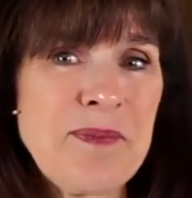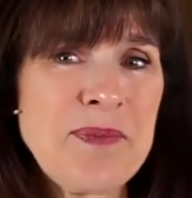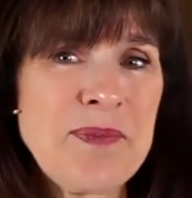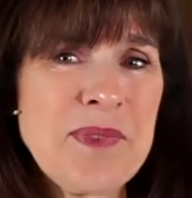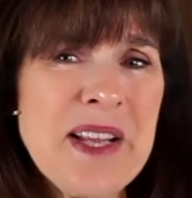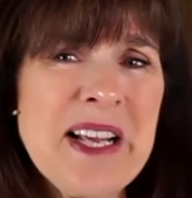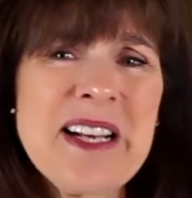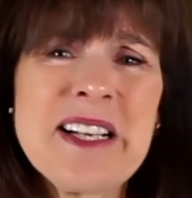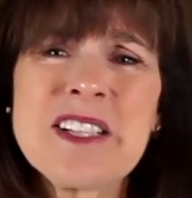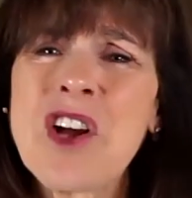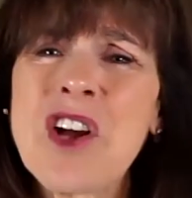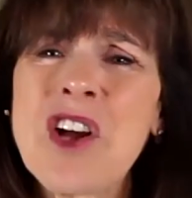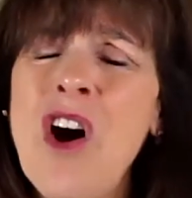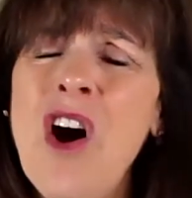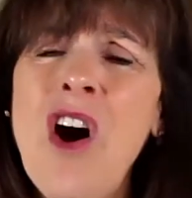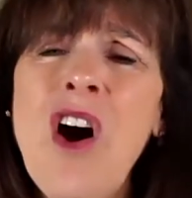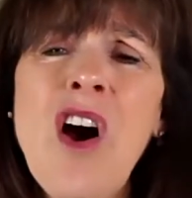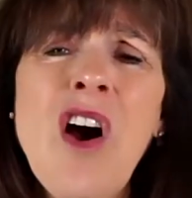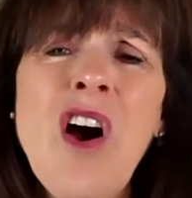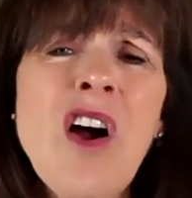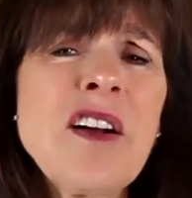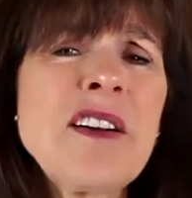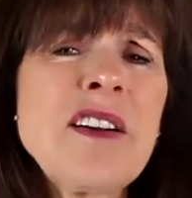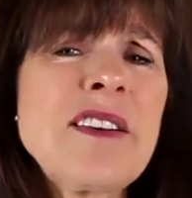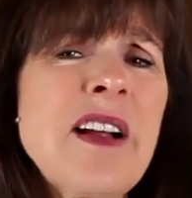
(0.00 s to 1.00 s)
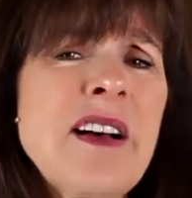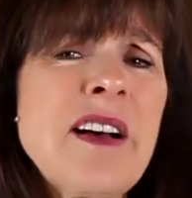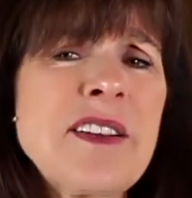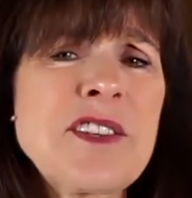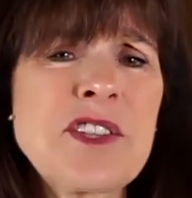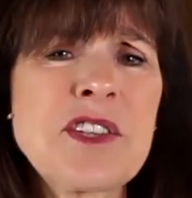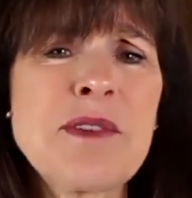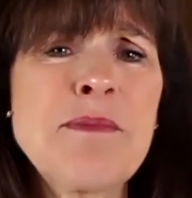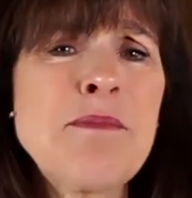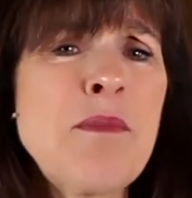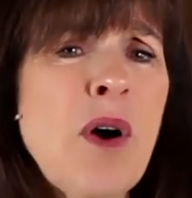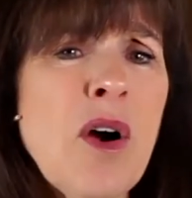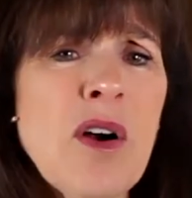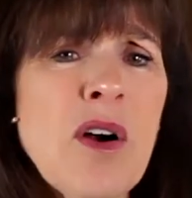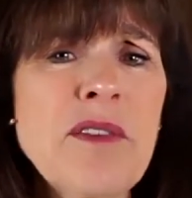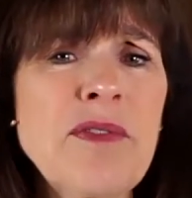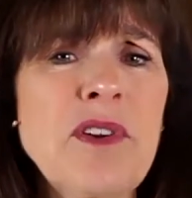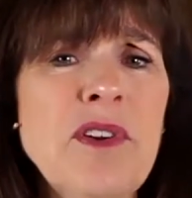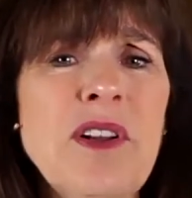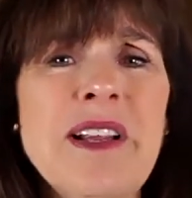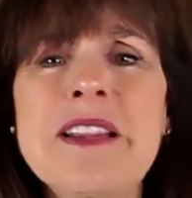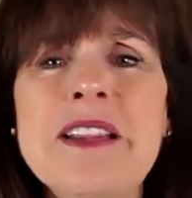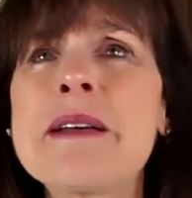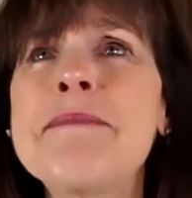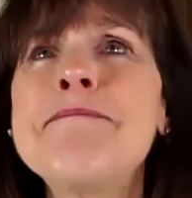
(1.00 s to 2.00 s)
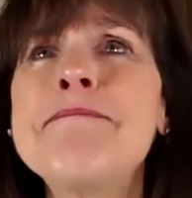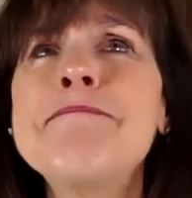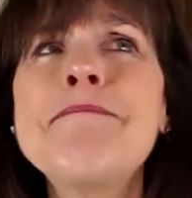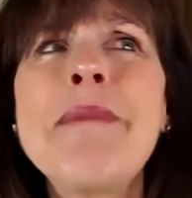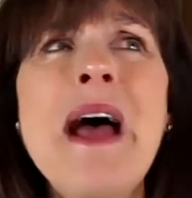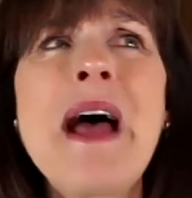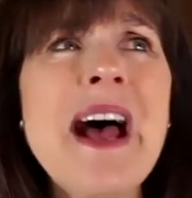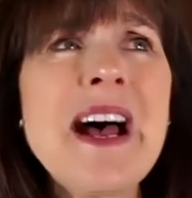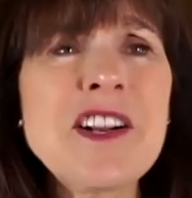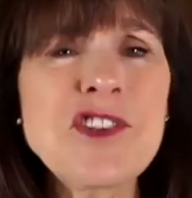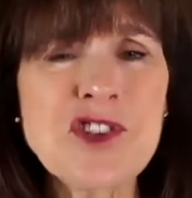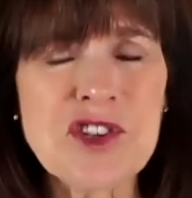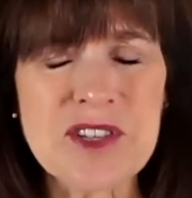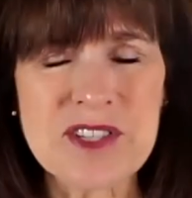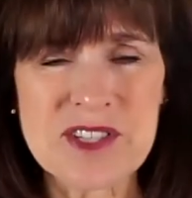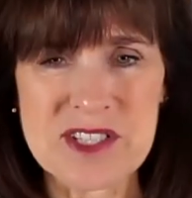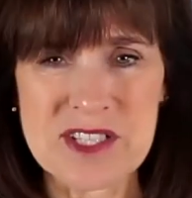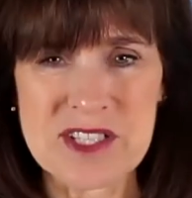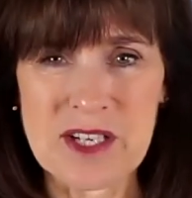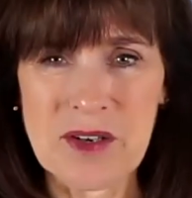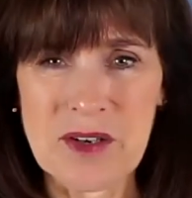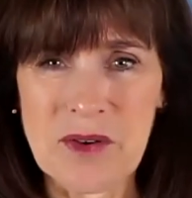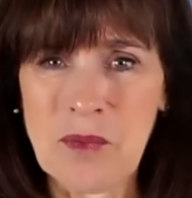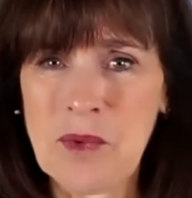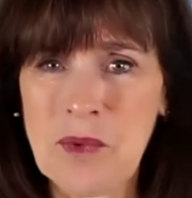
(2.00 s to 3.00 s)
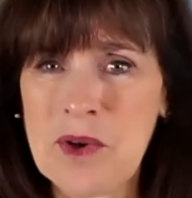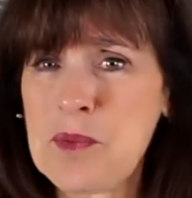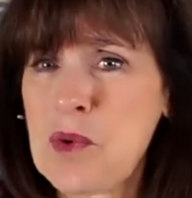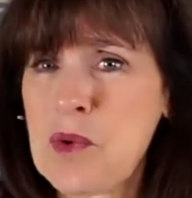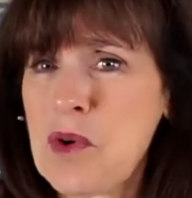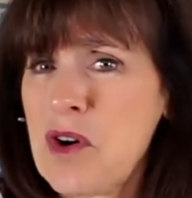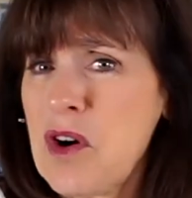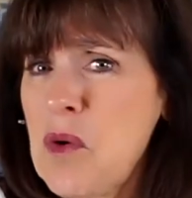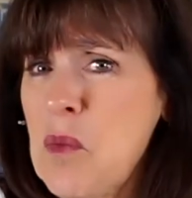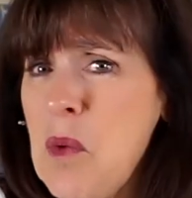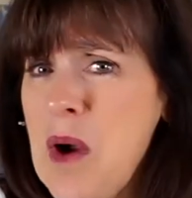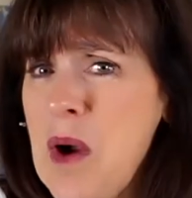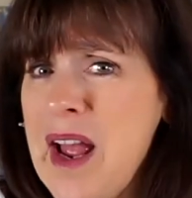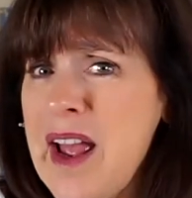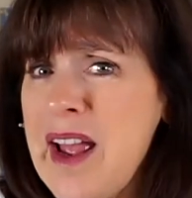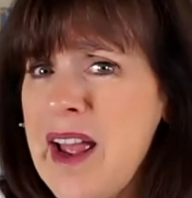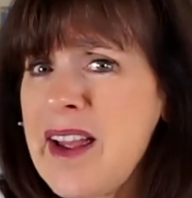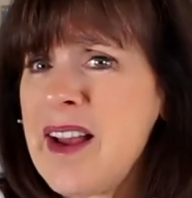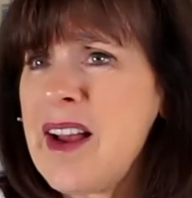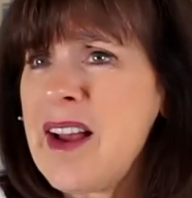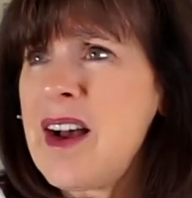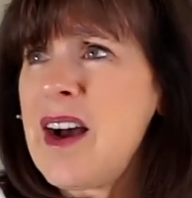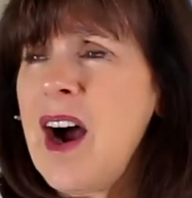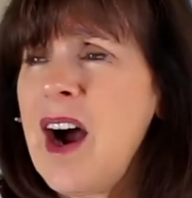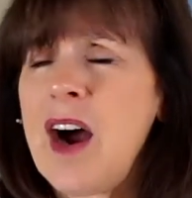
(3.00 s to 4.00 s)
And it's hard not to marvel at the majesty when we're away